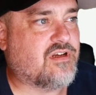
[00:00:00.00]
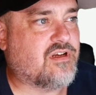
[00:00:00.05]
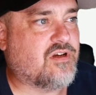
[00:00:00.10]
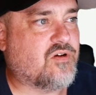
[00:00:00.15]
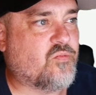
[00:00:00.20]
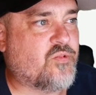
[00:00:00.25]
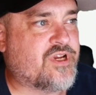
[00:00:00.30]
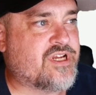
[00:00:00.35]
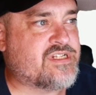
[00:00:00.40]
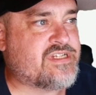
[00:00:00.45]

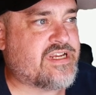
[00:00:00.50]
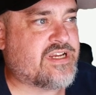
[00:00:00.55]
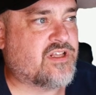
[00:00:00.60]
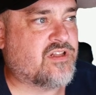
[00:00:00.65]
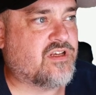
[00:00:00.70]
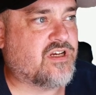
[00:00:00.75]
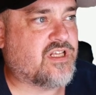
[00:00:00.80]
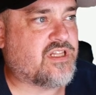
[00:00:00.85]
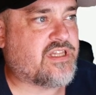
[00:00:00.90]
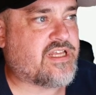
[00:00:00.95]
We can take a
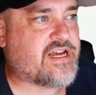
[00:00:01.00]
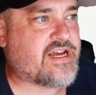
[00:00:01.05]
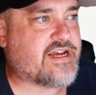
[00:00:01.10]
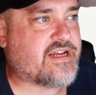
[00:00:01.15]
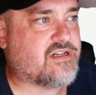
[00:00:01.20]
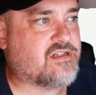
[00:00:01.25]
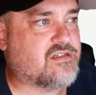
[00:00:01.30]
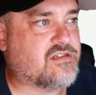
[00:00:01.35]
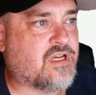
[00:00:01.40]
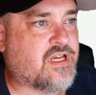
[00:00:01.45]
look at
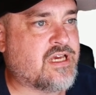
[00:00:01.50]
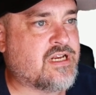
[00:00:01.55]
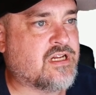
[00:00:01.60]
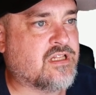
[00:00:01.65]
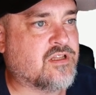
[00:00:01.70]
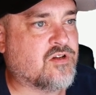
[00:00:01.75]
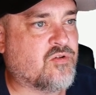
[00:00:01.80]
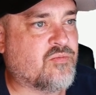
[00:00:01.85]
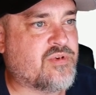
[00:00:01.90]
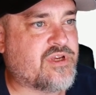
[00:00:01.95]
that in a
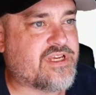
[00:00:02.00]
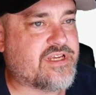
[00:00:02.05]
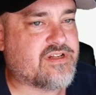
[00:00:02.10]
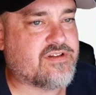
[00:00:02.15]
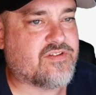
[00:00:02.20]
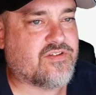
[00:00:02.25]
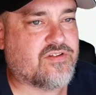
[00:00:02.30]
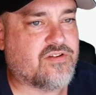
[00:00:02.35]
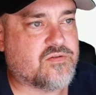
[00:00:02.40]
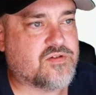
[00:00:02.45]
little
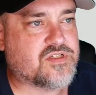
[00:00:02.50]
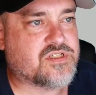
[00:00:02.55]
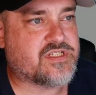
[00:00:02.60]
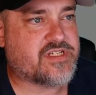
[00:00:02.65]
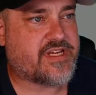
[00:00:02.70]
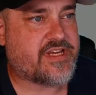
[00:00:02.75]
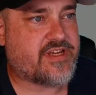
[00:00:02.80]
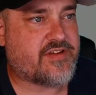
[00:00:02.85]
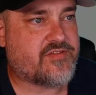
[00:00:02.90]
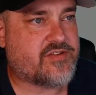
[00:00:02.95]
bit. We'll
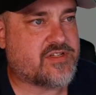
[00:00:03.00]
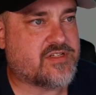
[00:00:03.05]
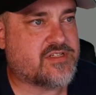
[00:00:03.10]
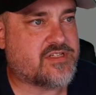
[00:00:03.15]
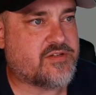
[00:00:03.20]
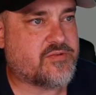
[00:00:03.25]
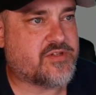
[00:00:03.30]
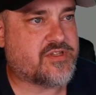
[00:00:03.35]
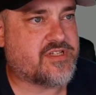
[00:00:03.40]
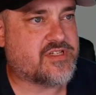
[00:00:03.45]
save and
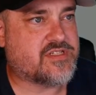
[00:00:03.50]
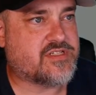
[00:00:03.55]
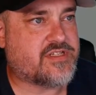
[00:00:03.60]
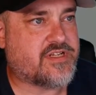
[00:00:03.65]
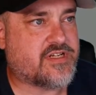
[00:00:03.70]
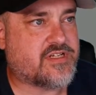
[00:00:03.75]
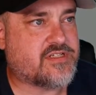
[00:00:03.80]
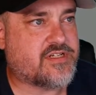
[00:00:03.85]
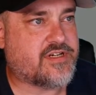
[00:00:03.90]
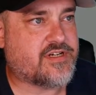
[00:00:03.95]
see what this
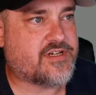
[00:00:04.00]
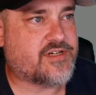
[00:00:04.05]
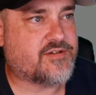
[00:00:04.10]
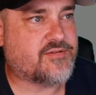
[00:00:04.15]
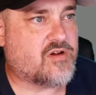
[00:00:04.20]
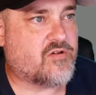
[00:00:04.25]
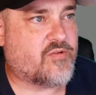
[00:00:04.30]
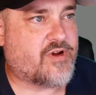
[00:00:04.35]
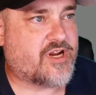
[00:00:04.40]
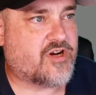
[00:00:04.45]
does here.
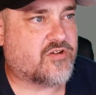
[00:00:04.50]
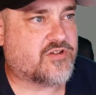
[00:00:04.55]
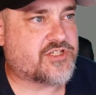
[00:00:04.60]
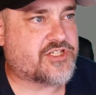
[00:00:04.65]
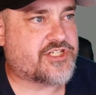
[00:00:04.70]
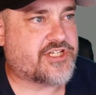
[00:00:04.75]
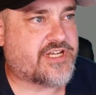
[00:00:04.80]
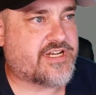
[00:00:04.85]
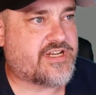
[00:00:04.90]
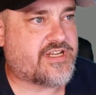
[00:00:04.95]
Router will
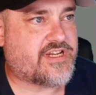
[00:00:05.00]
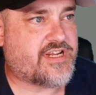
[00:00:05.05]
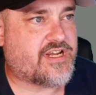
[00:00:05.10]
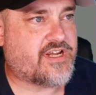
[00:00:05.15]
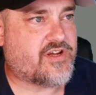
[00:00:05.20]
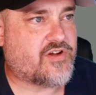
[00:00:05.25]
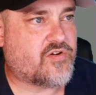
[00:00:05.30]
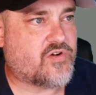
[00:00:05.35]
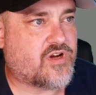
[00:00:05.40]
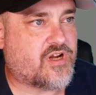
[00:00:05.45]
shut
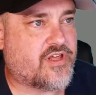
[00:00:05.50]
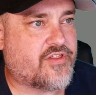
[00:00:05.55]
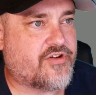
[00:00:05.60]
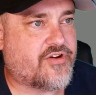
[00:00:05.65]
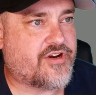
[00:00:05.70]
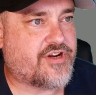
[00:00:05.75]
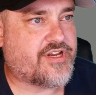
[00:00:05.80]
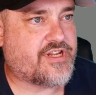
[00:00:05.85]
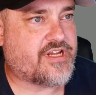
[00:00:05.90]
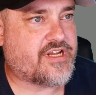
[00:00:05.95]
down
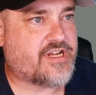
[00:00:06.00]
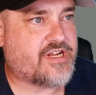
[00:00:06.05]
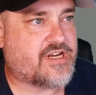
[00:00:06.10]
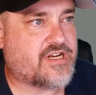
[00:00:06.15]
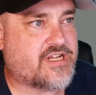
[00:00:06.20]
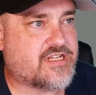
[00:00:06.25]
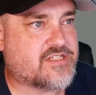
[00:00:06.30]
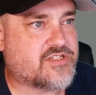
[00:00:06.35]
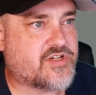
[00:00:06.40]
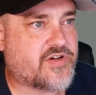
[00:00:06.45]
other
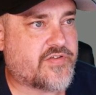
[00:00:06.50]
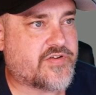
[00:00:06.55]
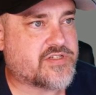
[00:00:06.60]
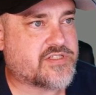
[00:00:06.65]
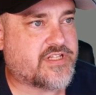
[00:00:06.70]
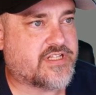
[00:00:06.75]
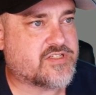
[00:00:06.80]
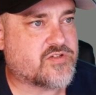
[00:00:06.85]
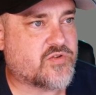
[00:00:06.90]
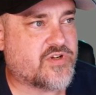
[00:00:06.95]
DNS service.
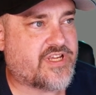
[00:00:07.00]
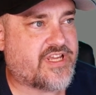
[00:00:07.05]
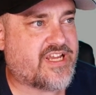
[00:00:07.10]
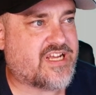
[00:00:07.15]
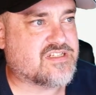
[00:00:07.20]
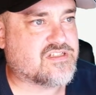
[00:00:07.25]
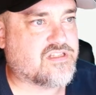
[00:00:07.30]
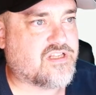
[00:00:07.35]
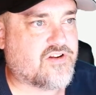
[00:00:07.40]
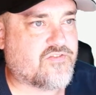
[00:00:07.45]
Let's go ahead and
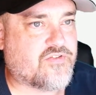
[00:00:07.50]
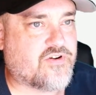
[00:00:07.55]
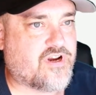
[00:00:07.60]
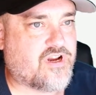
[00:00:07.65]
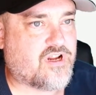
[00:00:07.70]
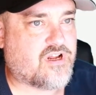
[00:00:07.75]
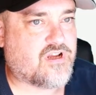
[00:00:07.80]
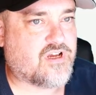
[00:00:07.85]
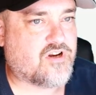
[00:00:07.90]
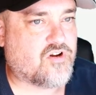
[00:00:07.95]
cancel that for
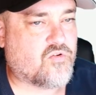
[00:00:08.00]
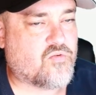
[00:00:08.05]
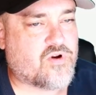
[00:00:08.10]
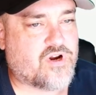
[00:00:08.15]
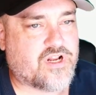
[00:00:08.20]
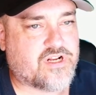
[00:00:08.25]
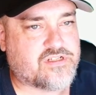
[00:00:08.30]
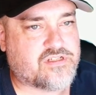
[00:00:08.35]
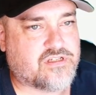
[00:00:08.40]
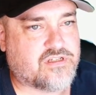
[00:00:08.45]
now. I don't
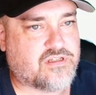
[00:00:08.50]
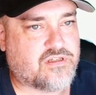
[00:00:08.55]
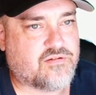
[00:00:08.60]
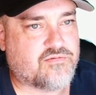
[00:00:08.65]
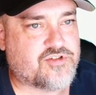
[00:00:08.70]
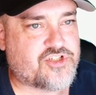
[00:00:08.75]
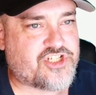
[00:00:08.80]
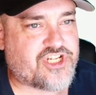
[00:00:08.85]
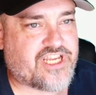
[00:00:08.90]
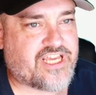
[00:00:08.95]
want it to
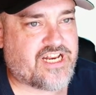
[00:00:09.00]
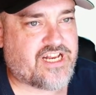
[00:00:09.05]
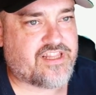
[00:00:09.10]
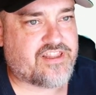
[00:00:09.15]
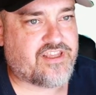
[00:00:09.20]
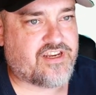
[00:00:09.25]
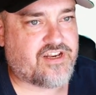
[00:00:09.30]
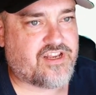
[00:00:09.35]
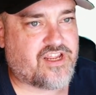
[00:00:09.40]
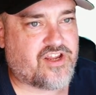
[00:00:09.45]
shut
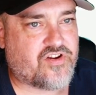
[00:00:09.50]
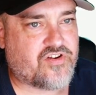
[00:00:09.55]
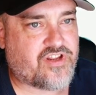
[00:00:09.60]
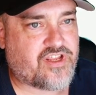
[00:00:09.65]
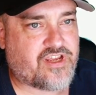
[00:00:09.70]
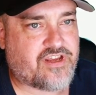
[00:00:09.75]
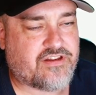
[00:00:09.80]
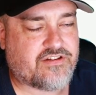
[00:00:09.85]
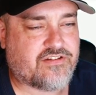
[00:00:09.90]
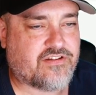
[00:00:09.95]
anything down
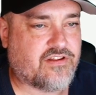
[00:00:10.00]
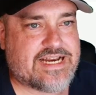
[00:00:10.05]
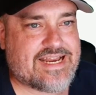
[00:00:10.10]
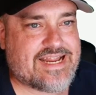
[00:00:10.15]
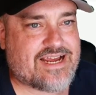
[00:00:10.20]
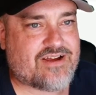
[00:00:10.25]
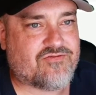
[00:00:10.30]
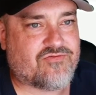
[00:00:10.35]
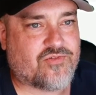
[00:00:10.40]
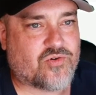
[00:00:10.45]
yet.
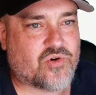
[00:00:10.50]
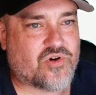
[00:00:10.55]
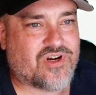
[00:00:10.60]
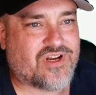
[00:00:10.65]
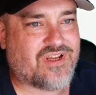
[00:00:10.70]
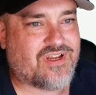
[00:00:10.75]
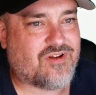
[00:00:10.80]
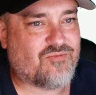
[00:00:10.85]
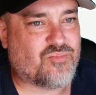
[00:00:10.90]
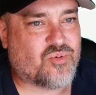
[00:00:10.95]
NAT
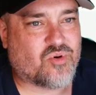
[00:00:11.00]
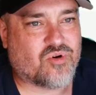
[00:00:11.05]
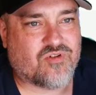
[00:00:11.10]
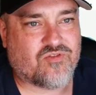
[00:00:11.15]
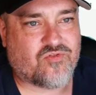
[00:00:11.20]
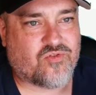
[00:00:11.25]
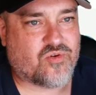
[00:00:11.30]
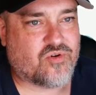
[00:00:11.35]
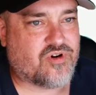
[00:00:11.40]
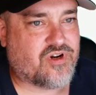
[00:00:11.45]
forwarding, port
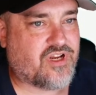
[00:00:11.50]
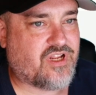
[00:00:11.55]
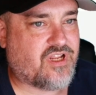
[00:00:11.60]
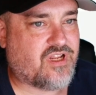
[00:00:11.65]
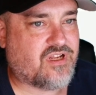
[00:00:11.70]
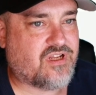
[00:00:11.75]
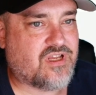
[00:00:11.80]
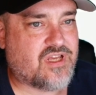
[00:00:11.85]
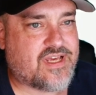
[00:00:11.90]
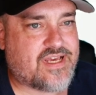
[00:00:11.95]

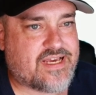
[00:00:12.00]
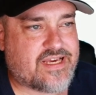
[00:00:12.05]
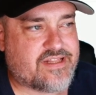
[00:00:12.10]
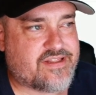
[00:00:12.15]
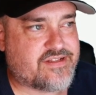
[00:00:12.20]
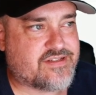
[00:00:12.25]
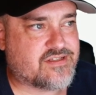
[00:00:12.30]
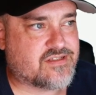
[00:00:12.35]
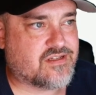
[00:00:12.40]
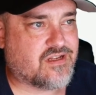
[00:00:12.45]
forwarding.
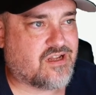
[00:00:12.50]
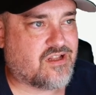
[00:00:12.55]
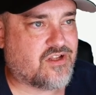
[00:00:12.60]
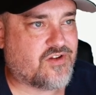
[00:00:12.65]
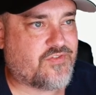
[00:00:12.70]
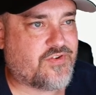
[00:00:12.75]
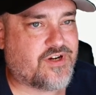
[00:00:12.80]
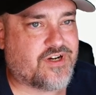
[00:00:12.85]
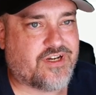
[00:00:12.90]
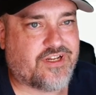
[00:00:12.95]
This is all
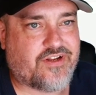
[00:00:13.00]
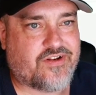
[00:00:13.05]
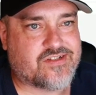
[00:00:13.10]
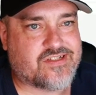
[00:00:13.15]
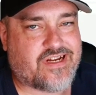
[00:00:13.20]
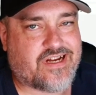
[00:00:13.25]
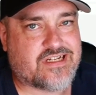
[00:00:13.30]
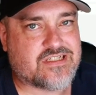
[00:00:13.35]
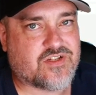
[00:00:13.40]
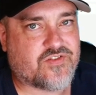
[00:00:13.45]
if you're going to use
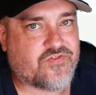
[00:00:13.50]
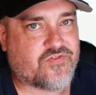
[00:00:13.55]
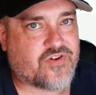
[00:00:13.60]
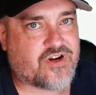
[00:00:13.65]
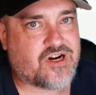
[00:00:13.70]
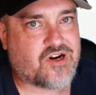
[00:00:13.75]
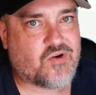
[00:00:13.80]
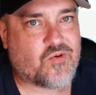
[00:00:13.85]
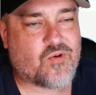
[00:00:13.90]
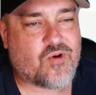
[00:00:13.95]
it as a
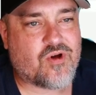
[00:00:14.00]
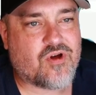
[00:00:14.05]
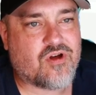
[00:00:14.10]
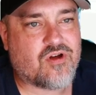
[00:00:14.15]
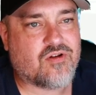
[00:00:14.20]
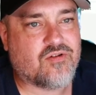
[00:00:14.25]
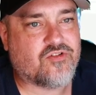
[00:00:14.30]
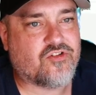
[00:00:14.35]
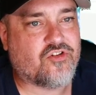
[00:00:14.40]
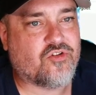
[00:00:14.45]

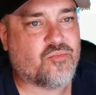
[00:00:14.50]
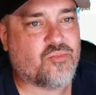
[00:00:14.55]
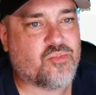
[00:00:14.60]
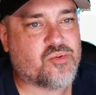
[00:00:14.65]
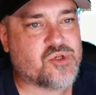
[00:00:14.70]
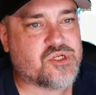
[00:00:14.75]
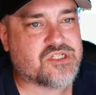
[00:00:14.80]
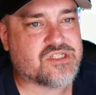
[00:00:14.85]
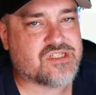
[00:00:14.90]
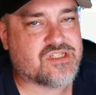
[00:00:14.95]
firewall to
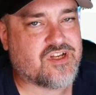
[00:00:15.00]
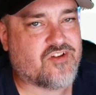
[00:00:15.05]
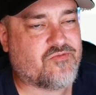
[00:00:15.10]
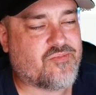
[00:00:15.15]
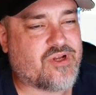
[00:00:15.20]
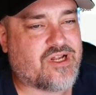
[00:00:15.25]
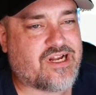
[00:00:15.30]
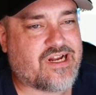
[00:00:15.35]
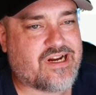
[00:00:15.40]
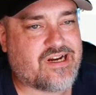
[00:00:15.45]
put stuff
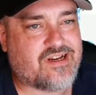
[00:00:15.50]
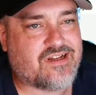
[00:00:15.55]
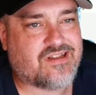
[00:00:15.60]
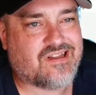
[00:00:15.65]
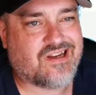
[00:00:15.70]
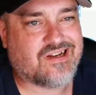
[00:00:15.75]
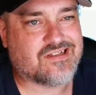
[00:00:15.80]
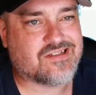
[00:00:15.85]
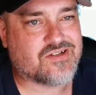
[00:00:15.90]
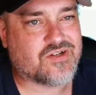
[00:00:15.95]
behind it
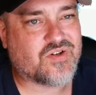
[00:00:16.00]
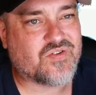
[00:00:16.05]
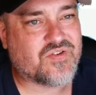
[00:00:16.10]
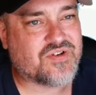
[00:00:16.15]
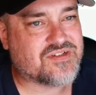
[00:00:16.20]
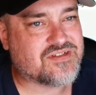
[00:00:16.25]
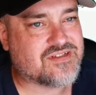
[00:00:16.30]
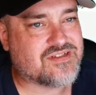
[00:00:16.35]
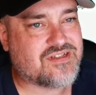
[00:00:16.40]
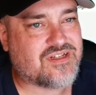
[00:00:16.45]
like
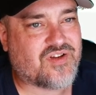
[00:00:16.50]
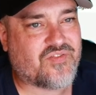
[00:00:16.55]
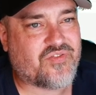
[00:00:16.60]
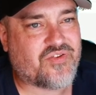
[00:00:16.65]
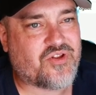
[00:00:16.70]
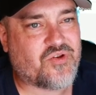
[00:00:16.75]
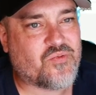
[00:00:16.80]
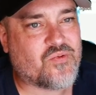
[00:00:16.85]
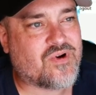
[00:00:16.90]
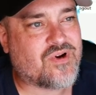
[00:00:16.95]
servers and stuff
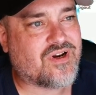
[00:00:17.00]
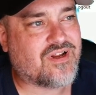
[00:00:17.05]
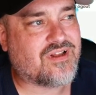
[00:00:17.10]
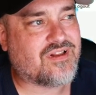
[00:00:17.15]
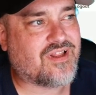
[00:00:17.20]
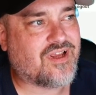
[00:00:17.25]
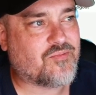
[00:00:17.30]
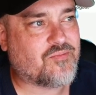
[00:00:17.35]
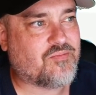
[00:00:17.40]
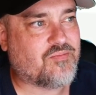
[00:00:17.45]
and you want
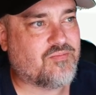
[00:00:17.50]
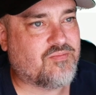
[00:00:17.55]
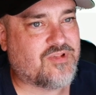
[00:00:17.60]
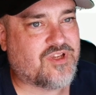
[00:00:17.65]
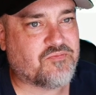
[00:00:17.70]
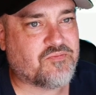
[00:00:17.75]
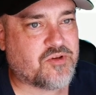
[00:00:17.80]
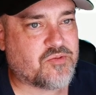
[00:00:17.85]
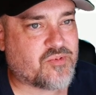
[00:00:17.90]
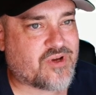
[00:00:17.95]
to
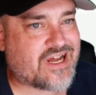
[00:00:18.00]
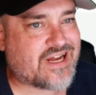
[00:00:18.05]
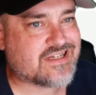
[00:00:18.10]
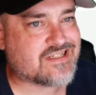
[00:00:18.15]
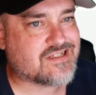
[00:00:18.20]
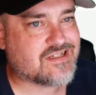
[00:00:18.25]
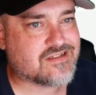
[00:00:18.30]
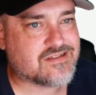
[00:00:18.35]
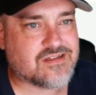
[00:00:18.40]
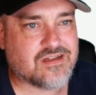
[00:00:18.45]
give people
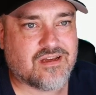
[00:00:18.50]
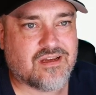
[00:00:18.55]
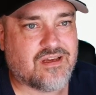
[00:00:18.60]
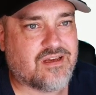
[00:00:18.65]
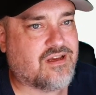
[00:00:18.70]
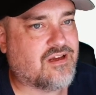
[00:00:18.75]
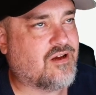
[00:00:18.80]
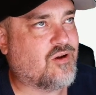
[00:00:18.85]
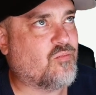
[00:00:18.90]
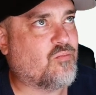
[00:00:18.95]
access.
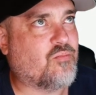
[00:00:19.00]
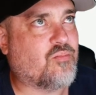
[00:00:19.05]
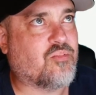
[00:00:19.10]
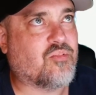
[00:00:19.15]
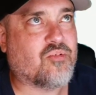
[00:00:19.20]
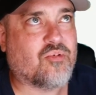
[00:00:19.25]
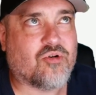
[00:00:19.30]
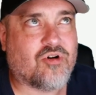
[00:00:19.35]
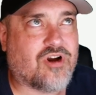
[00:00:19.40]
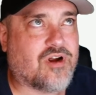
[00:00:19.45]

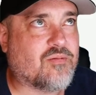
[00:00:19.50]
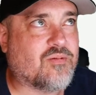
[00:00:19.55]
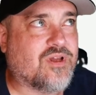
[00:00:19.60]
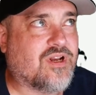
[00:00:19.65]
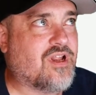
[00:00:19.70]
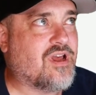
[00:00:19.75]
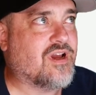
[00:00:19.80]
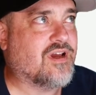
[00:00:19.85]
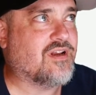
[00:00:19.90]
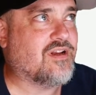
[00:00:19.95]
Probably
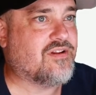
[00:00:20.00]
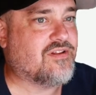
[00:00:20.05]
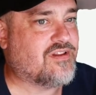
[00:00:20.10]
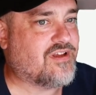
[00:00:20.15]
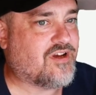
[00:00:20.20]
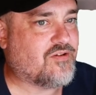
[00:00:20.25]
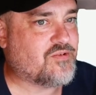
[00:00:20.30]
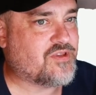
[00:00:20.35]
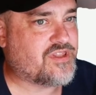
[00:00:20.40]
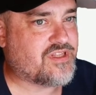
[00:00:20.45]
not going to do
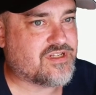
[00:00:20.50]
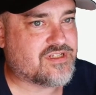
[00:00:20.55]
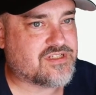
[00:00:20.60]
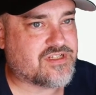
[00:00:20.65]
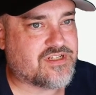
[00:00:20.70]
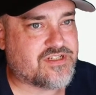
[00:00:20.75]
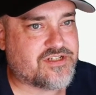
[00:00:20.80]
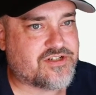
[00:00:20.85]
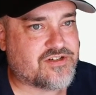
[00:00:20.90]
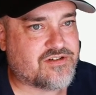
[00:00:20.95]
that with this
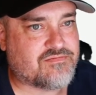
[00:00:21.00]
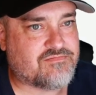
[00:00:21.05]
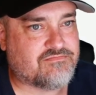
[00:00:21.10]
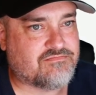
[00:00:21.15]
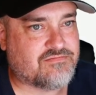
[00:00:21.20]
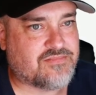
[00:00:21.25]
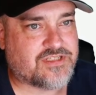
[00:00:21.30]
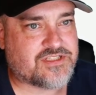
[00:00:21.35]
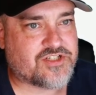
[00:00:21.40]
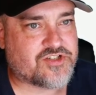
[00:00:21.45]
because
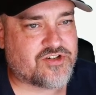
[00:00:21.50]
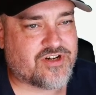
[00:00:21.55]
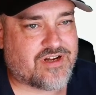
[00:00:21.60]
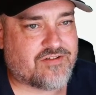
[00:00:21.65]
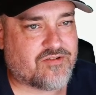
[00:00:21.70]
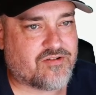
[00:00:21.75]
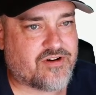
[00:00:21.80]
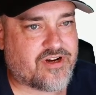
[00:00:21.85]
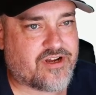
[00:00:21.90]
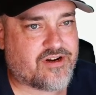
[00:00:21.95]
it's a
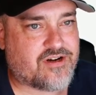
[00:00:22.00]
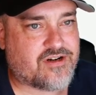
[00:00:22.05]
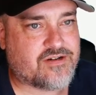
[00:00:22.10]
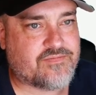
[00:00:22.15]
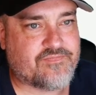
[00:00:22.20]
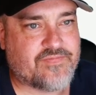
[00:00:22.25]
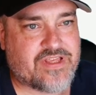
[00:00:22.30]
travel router.